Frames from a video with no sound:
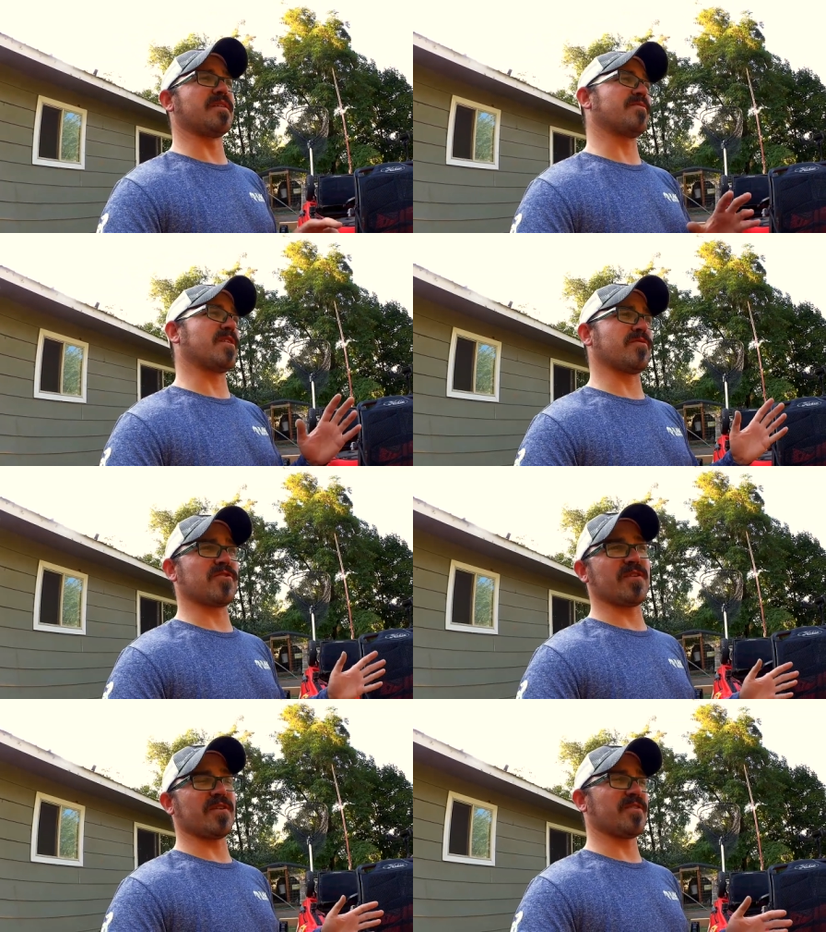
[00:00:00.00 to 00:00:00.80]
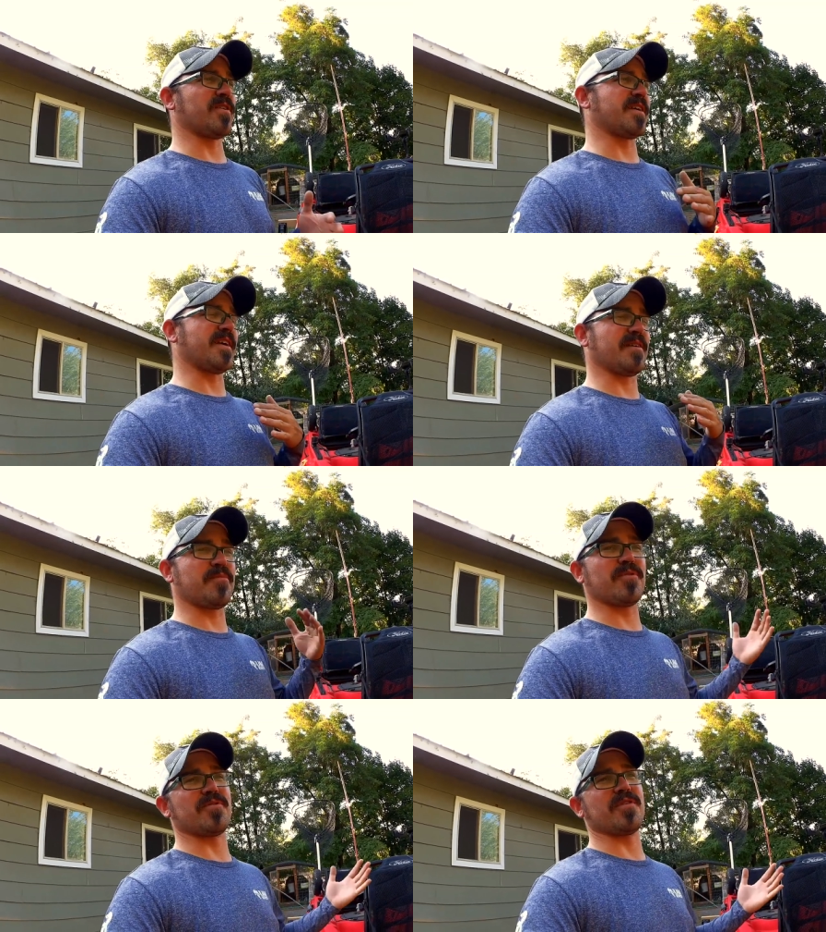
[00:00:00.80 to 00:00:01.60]
You have to have a trailer. I can't
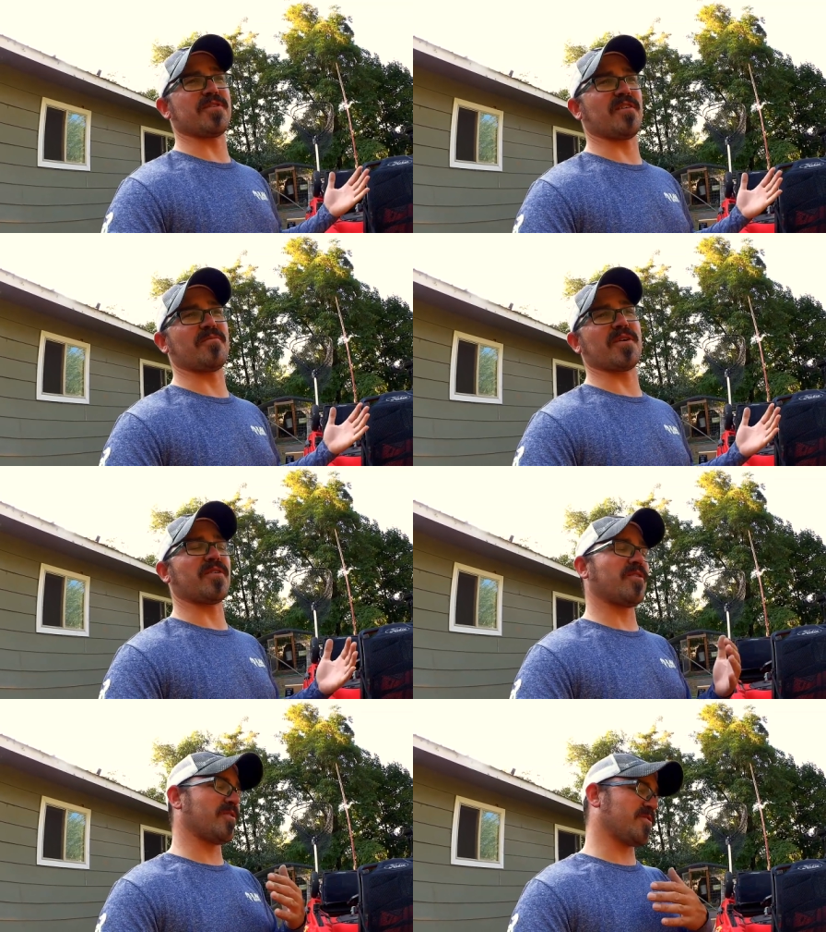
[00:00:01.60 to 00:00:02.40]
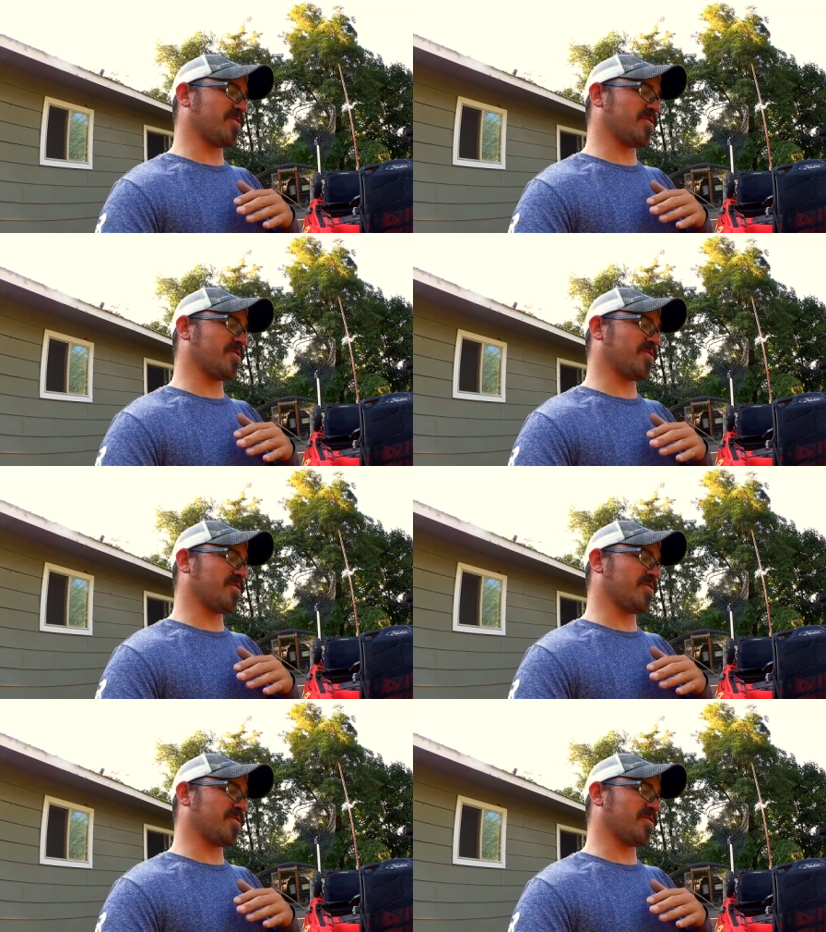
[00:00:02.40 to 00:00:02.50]
put it on top of my car,